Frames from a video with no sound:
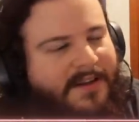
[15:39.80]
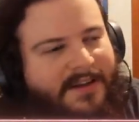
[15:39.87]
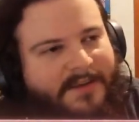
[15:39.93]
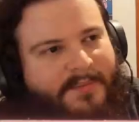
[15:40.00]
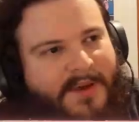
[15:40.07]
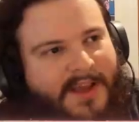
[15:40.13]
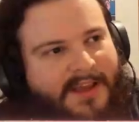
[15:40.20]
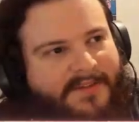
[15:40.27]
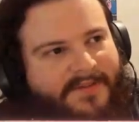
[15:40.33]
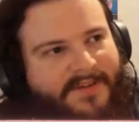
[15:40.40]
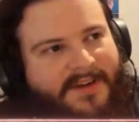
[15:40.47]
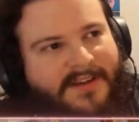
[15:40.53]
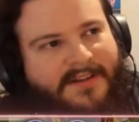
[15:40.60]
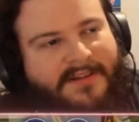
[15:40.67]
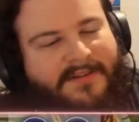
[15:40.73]
the past
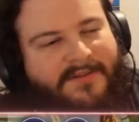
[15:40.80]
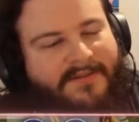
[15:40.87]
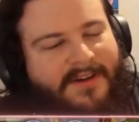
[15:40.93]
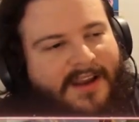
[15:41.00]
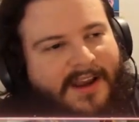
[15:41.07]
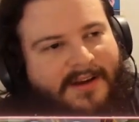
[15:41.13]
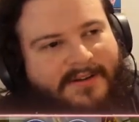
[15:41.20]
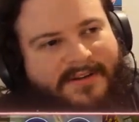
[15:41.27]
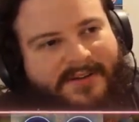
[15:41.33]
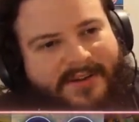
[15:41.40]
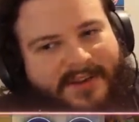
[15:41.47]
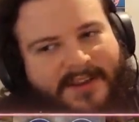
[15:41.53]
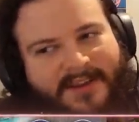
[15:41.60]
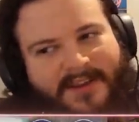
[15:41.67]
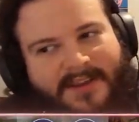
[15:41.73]
fucking 3 hours.
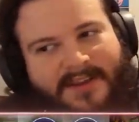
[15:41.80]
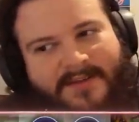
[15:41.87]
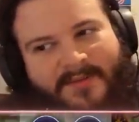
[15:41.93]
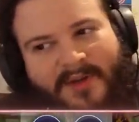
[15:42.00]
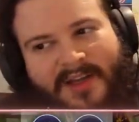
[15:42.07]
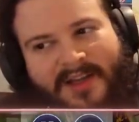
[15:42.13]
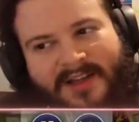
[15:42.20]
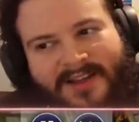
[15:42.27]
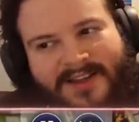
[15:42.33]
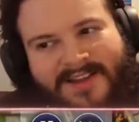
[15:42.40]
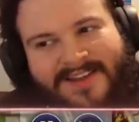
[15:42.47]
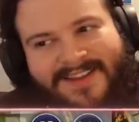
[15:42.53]
But,